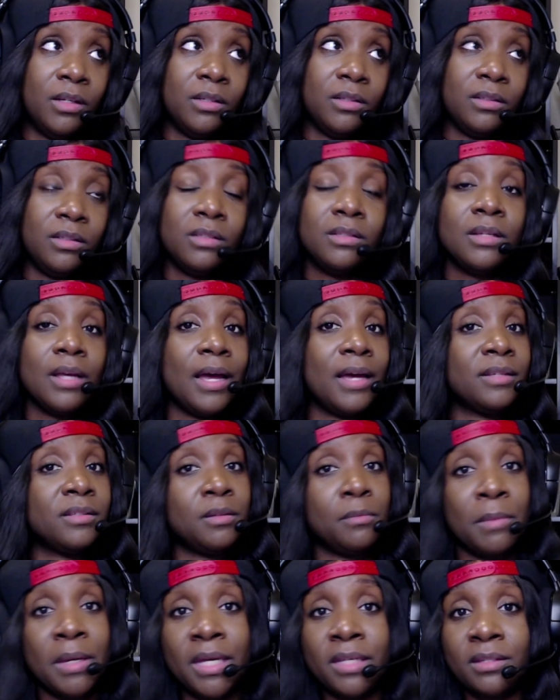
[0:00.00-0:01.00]
This guy is
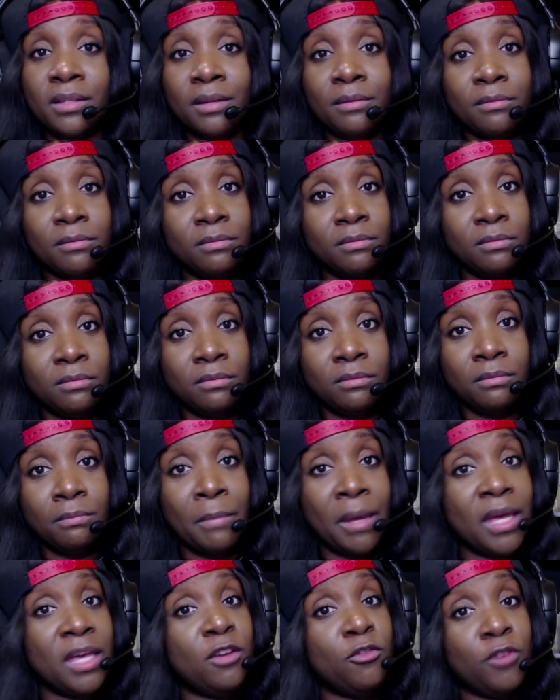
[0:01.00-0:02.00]
amazing.
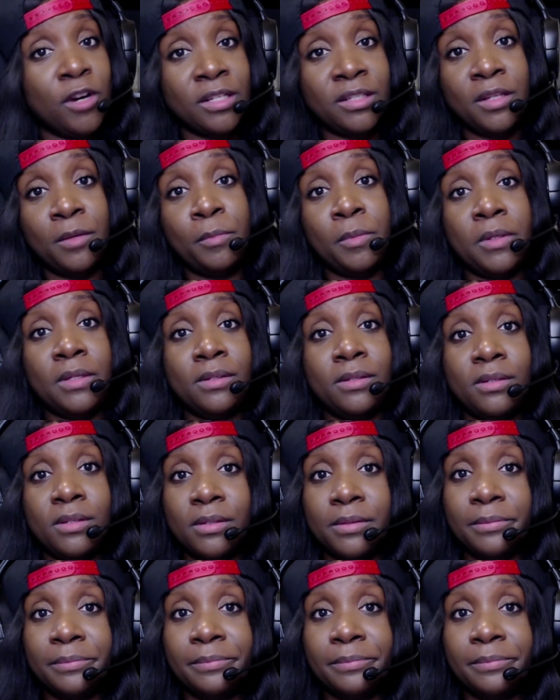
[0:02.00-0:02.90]
May he rest in peace.